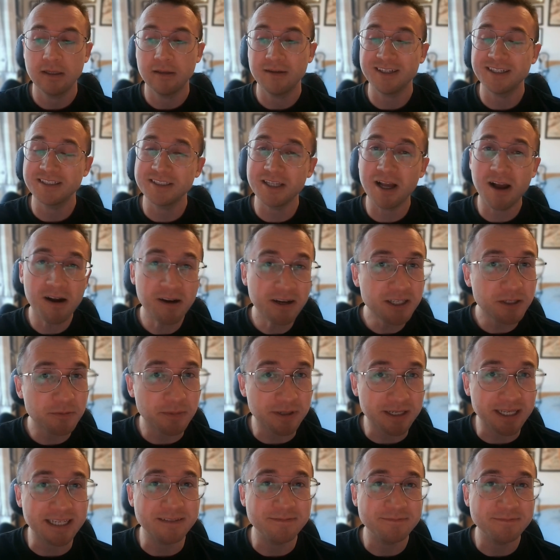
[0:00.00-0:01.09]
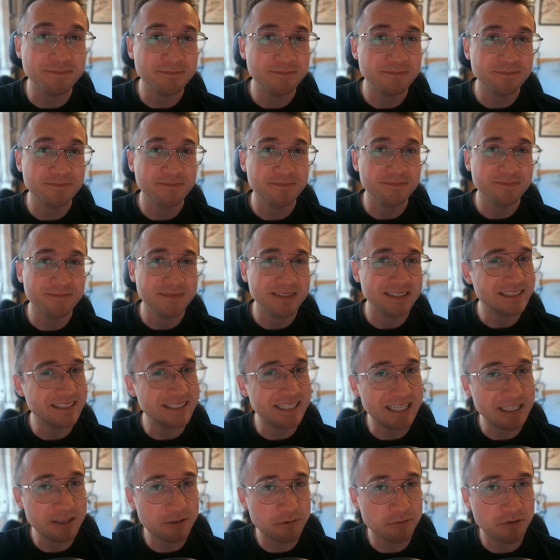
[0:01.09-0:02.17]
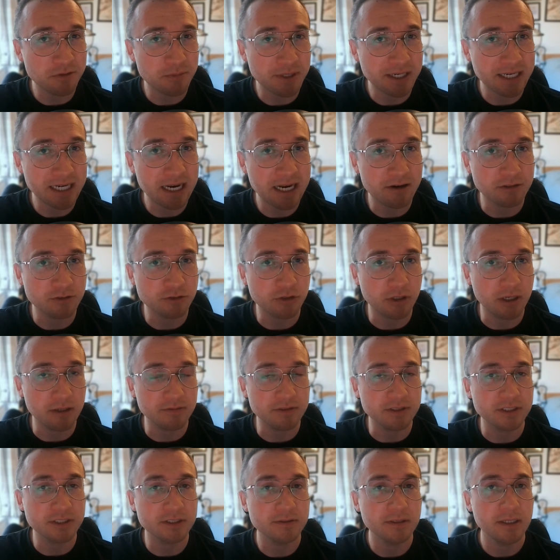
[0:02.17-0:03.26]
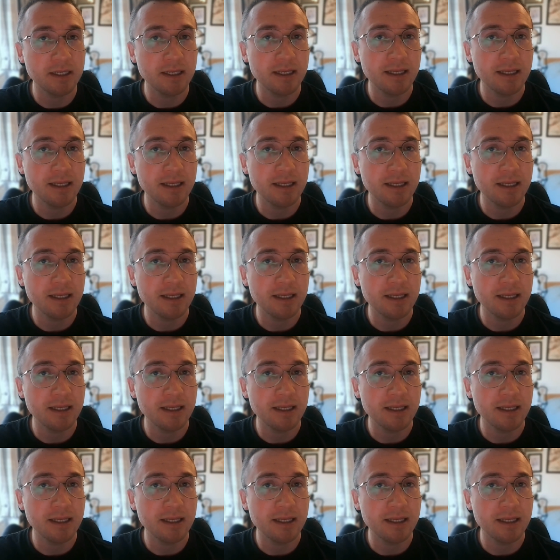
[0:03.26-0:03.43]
Because arguably, it's neither of the McLaren drivers.